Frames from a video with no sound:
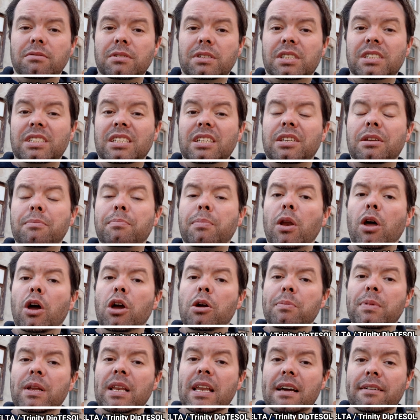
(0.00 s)
which is a
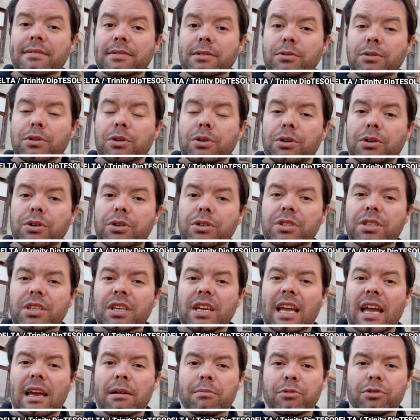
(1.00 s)
diploma level course
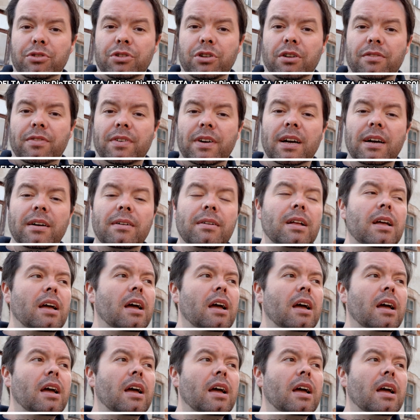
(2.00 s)
that Cambridge offer.